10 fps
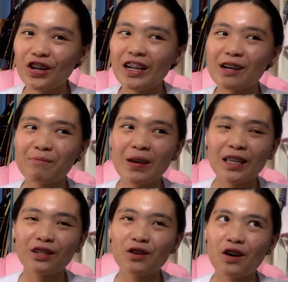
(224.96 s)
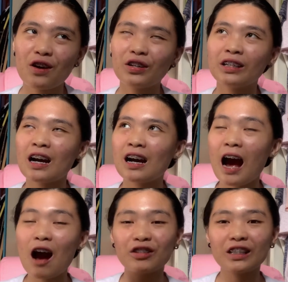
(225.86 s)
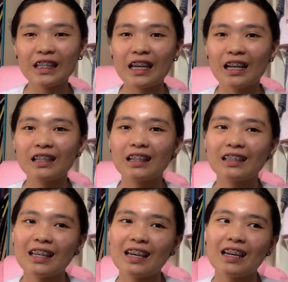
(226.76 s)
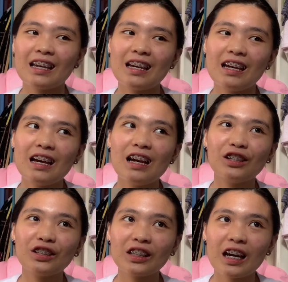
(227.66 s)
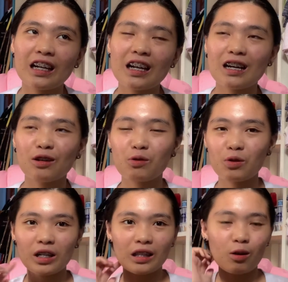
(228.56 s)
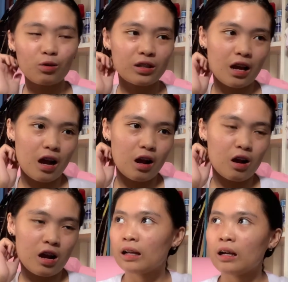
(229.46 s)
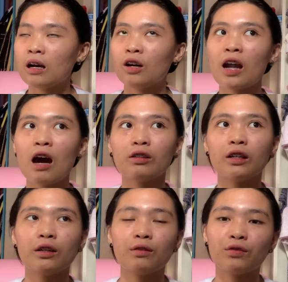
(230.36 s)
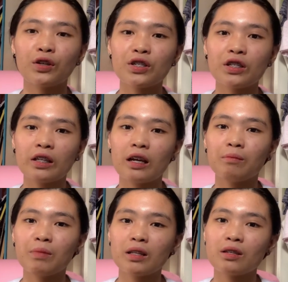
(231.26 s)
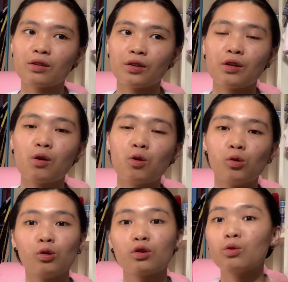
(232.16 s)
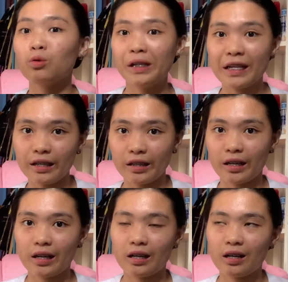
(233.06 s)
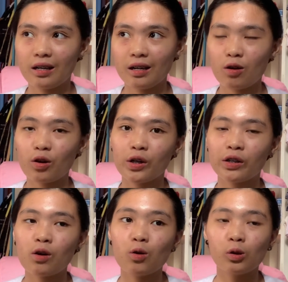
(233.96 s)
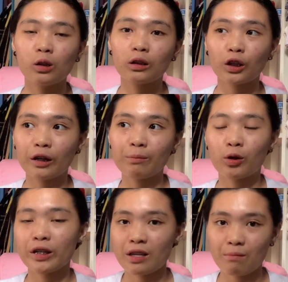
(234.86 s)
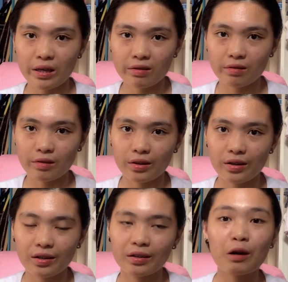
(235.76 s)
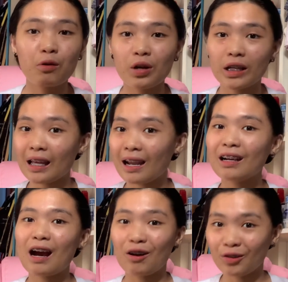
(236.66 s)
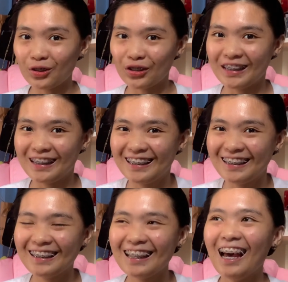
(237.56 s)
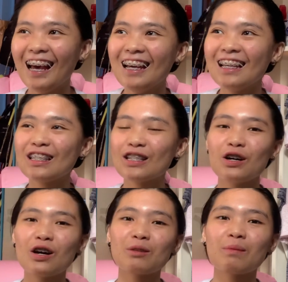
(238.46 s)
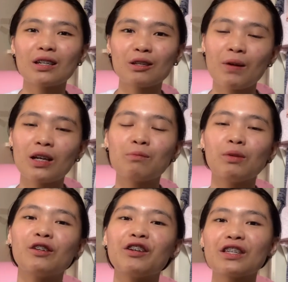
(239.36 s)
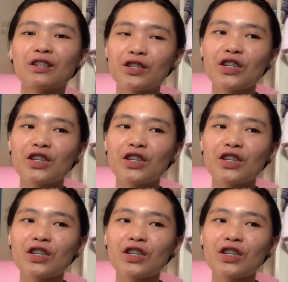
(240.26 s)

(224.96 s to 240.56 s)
ng kauntian. Kasi, yun nga, nagulat ako sa on how the university administered the whole school year or the whole term or semester. Nagulat talaga ako dun. So, as much as possible, research